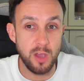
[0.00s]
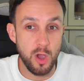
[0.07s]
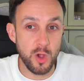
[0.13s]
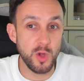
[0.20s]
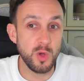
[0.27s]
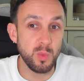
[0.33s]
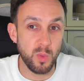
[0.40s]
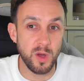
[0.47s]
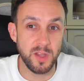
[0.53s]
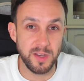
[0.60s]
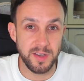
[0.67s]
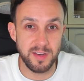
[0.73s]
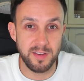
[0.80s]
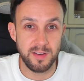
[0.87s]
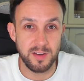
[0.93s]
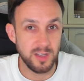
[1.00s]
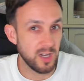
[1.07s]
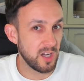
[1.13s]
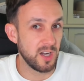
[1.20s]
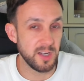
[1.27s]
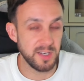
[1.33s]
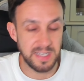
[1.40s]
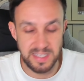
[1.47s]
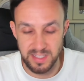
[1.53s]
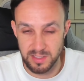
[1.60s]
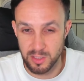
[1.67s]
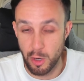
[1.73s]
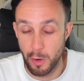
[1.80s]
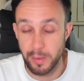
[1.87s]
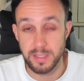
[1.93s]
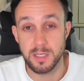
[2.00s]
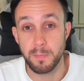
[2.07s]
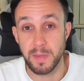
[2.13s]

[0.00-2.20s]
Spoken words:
01 card is going to